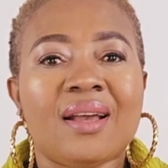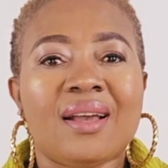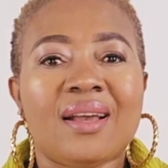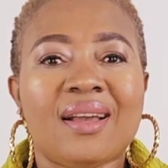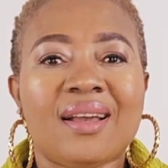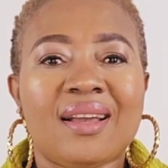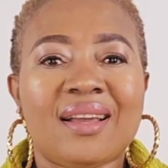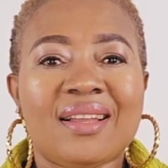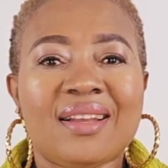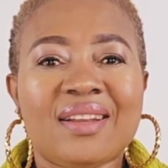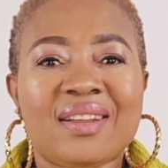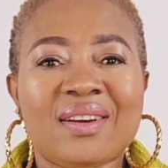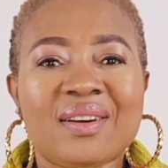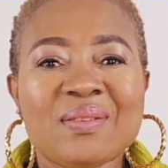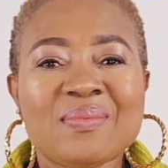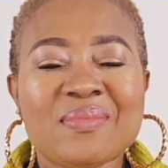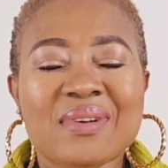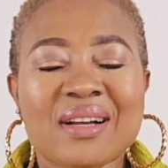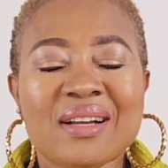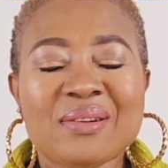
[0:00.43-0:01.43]
Hello,
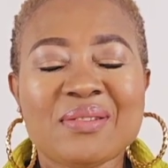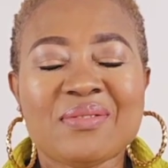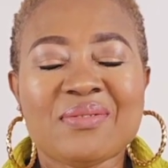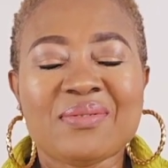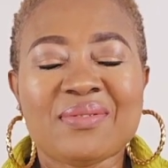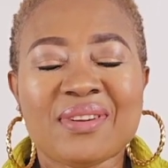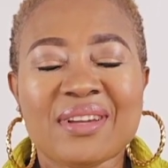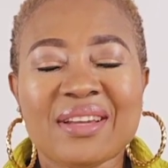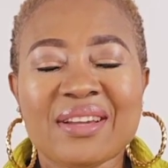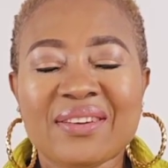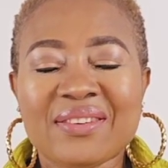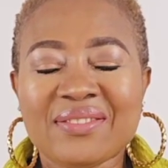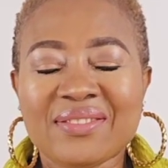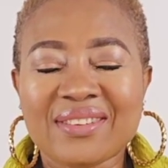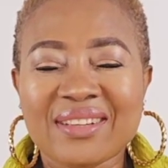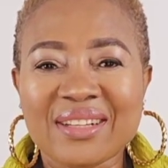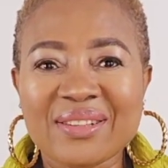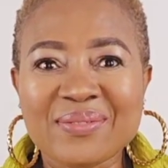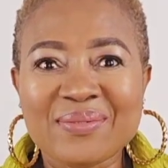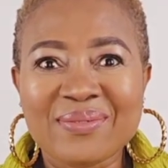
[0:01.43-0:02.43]
my
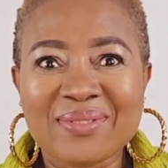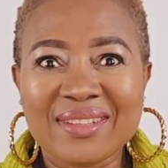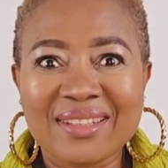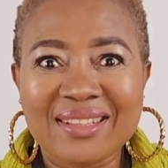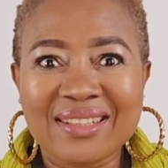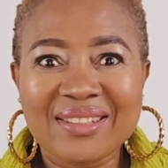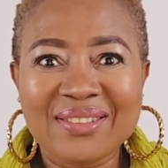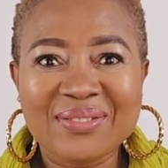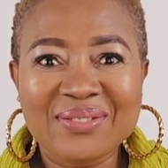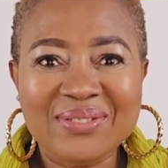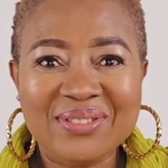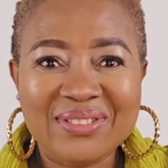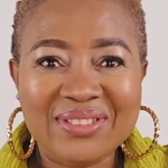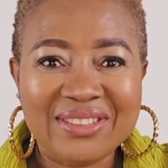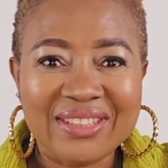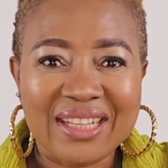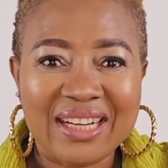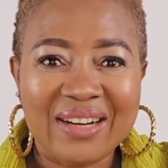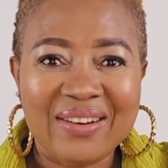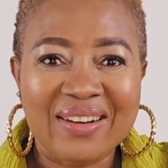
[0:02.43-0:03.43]
favorite people.
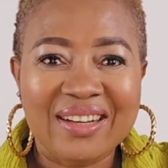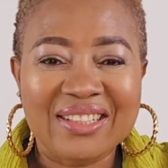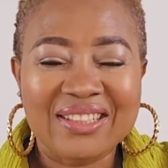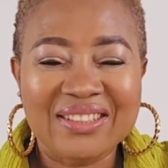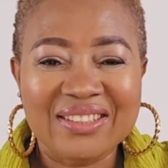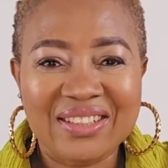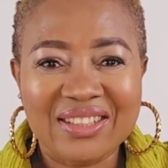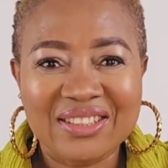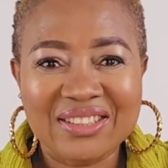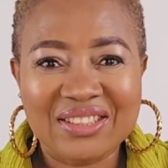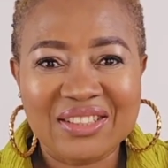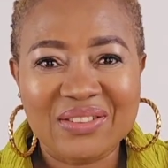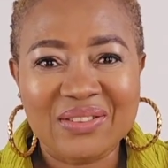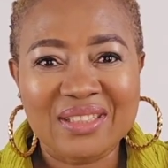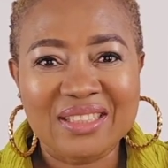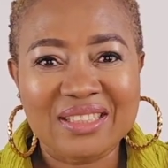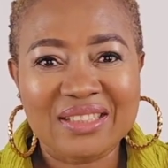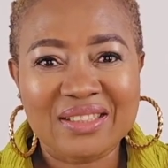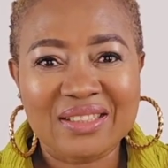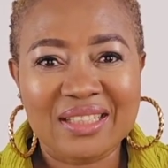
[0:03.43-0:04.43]
How are you all
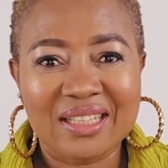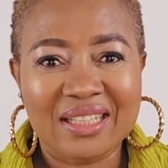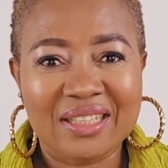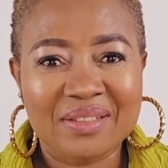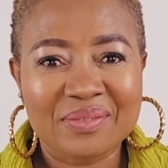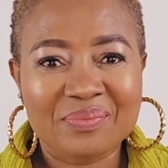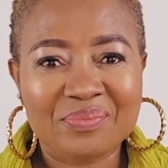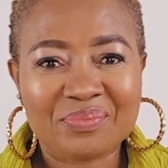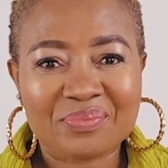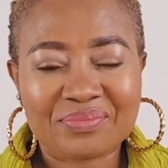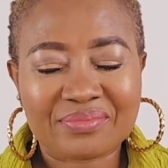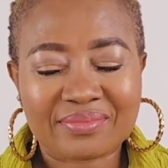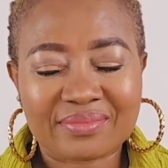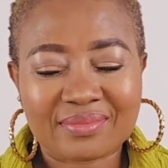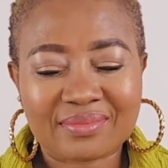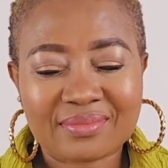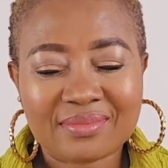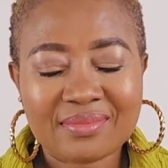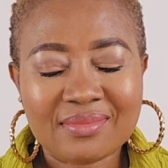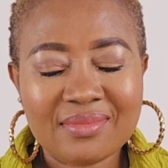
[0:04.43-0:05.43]
doing today?
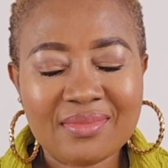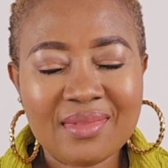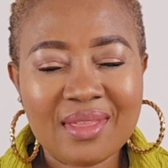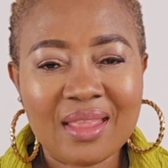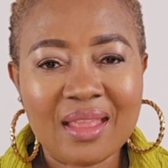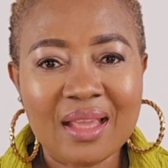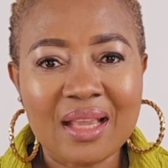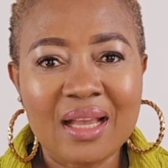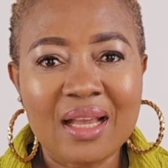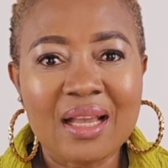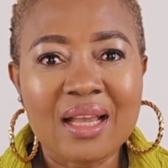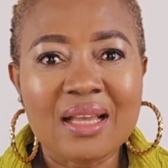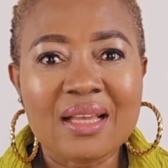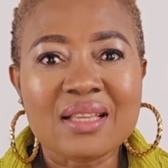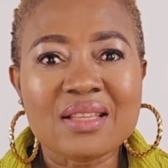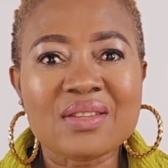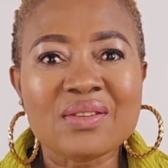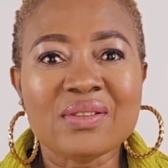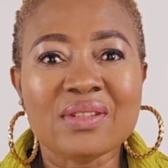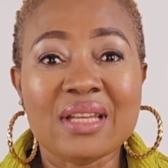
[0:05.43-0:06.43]

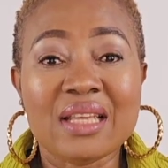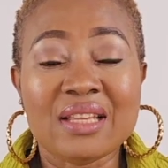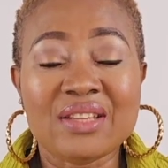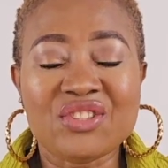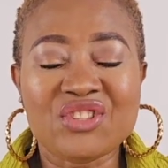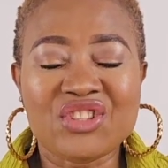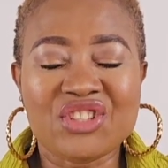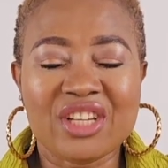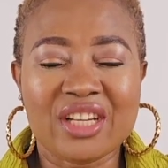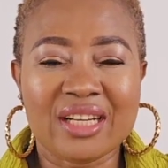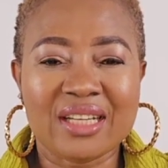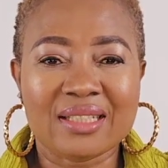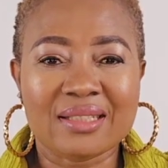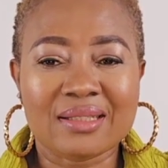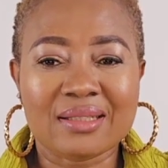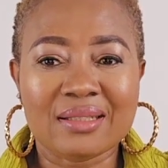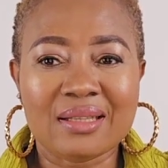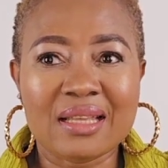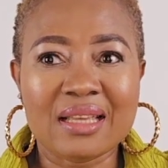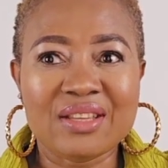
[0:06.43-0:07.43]
So let's chat.
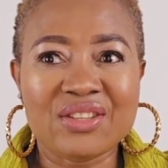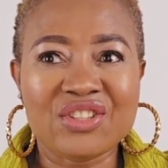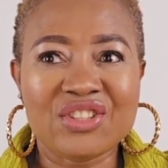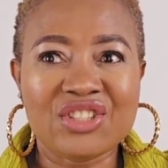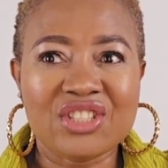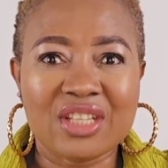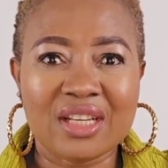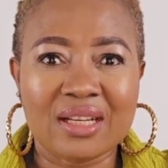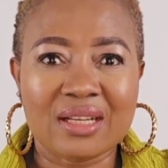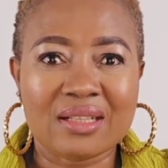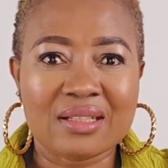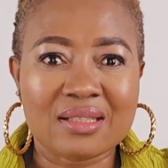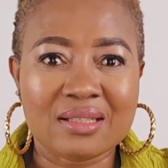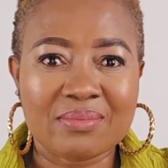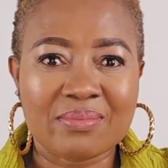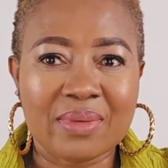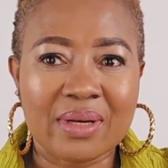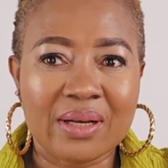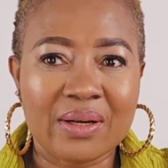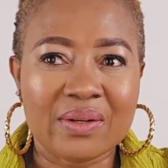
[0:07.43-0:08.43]
Let's chat
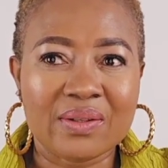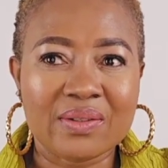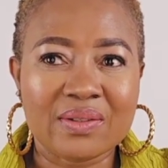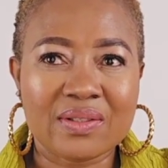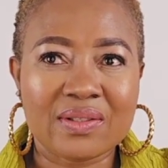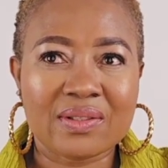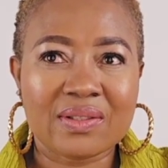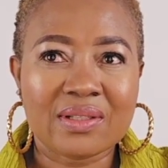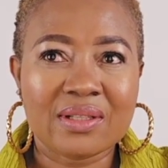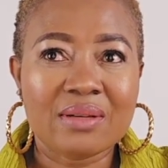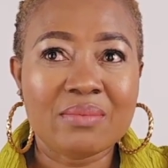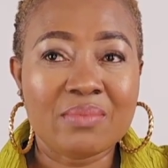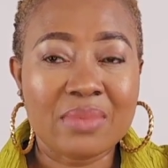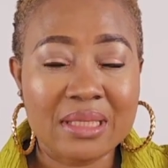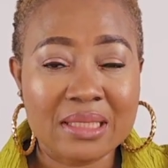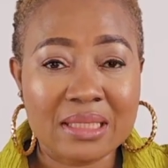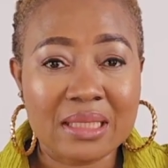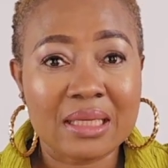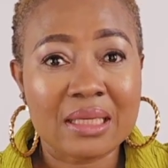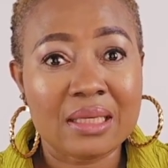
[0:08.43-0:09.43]
about,
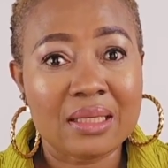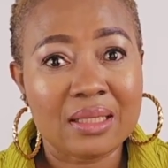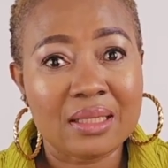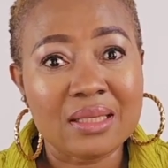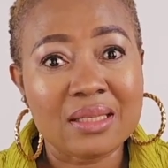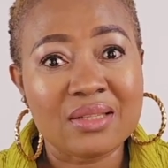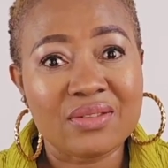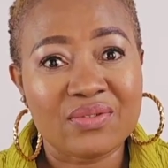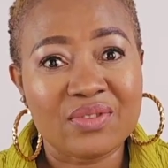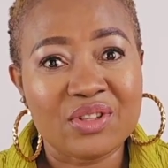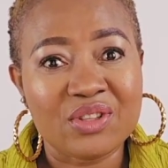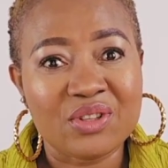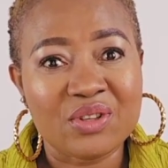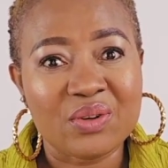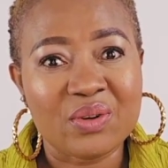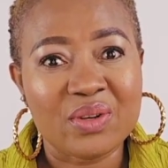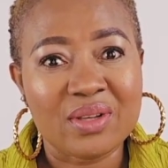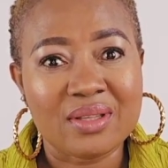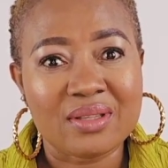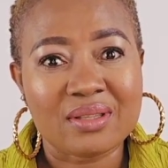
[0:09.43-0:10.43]
basically this video
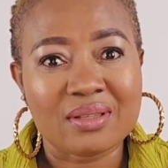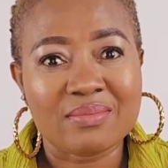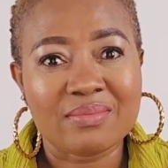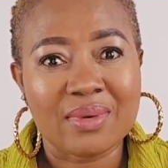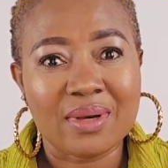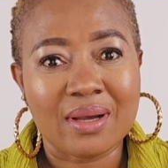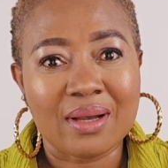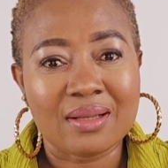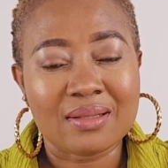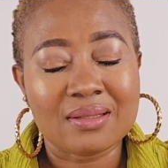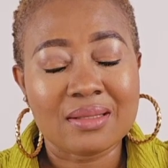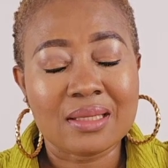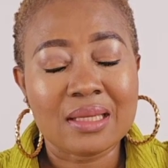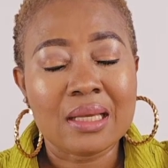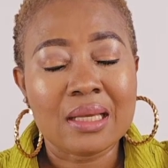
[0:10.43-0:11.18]
is about